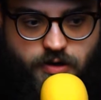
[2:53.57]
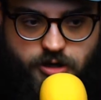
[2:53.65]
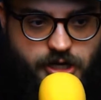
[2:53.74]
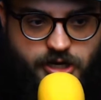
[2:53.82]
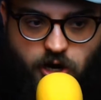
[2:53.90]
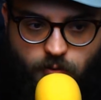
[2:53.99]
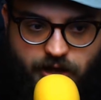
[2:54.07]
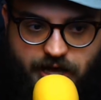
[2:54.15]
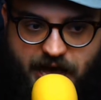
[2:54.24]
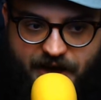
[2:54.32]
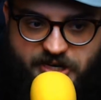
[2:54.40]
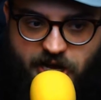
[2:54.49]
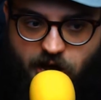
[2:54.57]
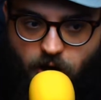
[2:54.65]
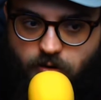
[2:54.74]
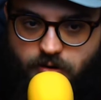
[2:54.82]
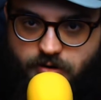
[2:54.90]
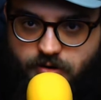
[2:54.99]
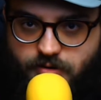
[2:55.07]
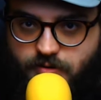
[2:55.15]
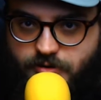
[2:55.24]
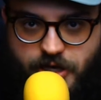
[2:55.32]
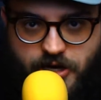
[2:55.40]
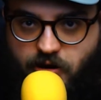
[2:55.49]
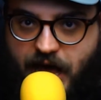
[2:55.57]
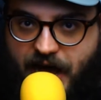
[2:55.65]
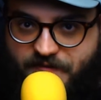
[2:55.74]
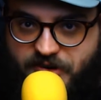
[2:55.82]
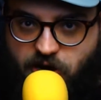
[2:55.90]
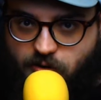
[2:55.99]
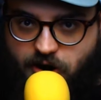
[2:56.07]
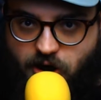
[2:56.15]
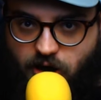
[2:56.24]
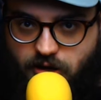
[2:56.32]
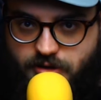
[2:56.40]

You don't really have to go. You don't have to go at all.